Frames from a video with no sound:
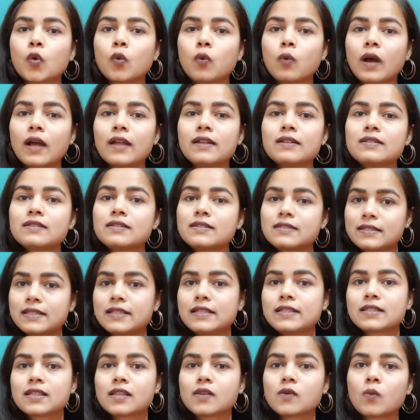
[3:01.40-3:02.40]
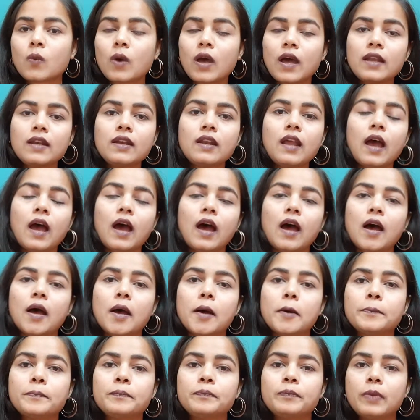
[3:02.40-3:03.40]
1, season
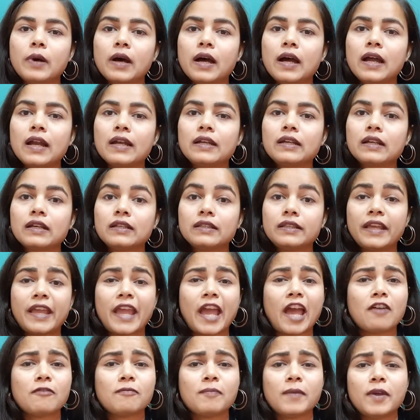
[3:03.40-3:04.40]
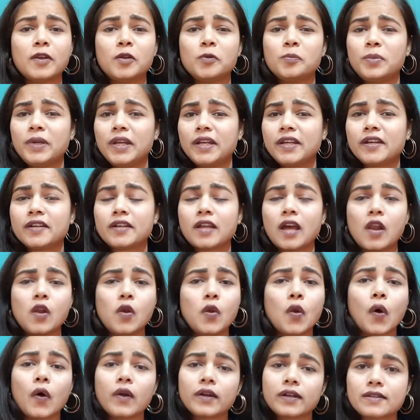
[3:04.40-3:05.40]
1, but they have manipulated a
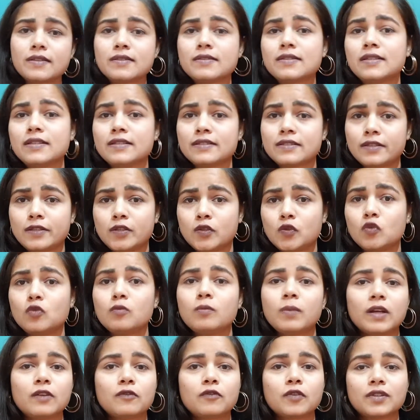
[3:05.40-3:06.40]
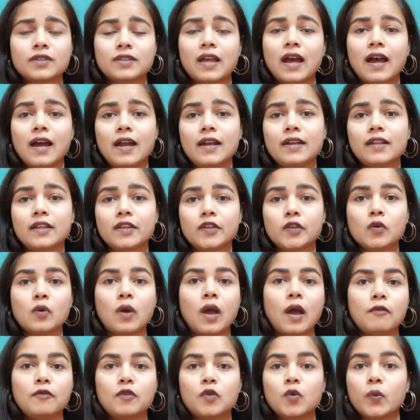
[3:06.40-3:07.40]
lot in season 2. But for that, you
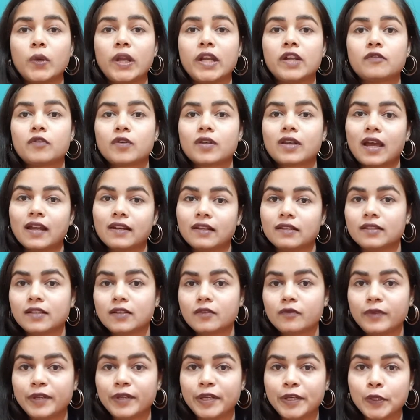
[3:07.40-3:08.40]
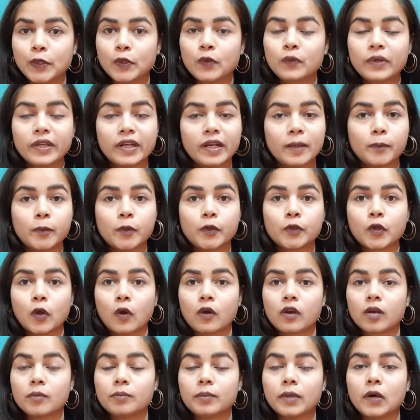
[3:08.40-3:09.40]
have to wait for another video where I'm going to
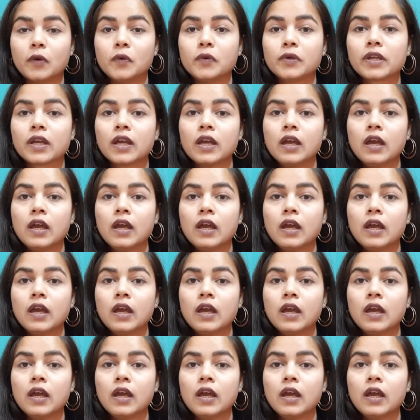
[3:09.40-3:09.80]
talk about